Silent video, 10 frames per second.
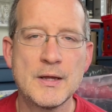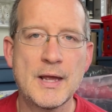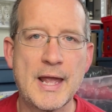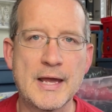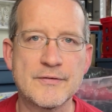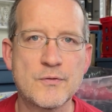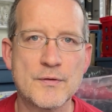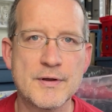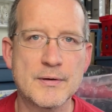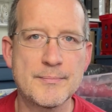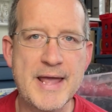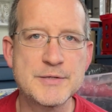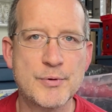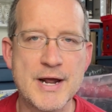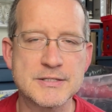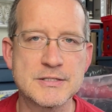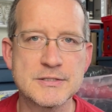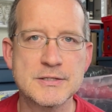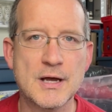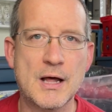and for their base
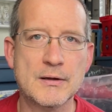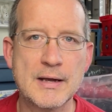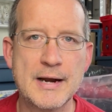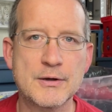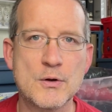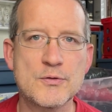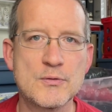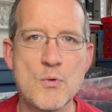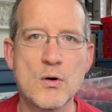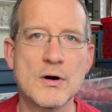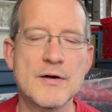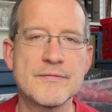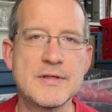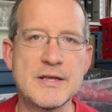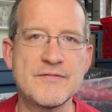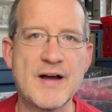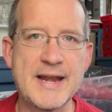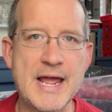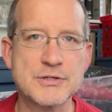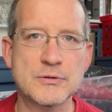prices, I'll kind of go through more of the
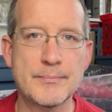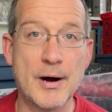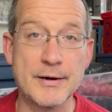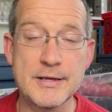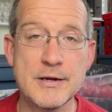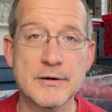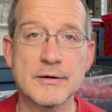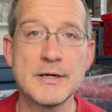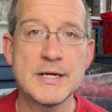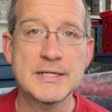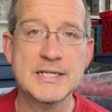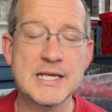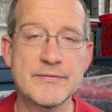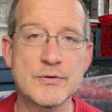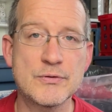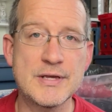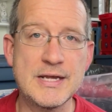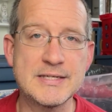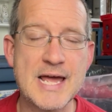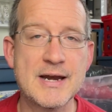financial part here to give you
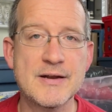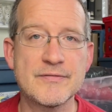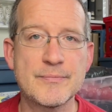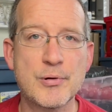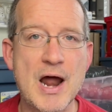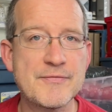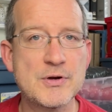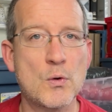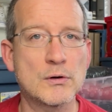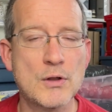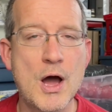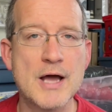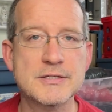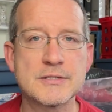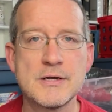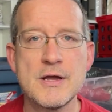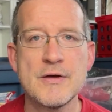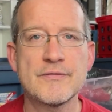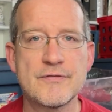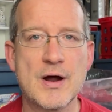the tentative profit or loss
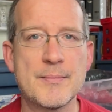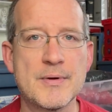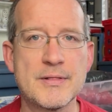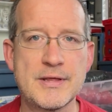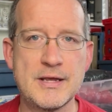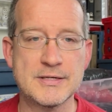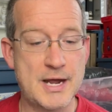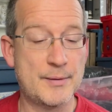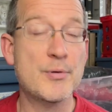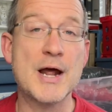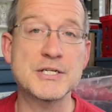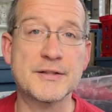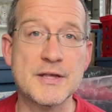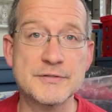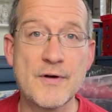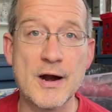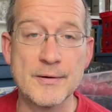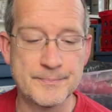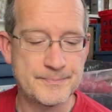from the entire project thus far.